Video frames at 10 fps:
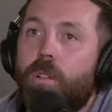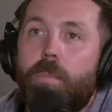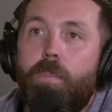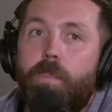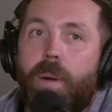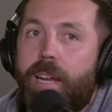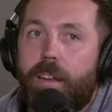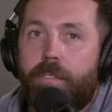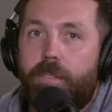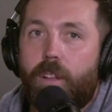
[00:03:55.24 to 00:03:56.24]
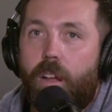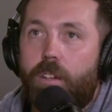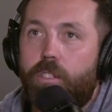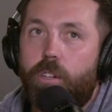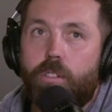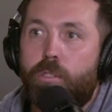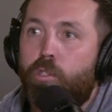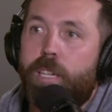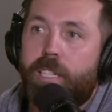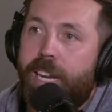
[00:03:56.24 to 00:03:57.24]
a packet of 2 dozen
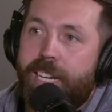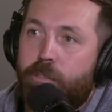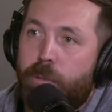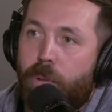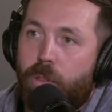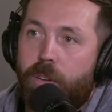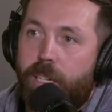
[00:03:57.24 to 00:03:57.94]
Shrixon AD 333,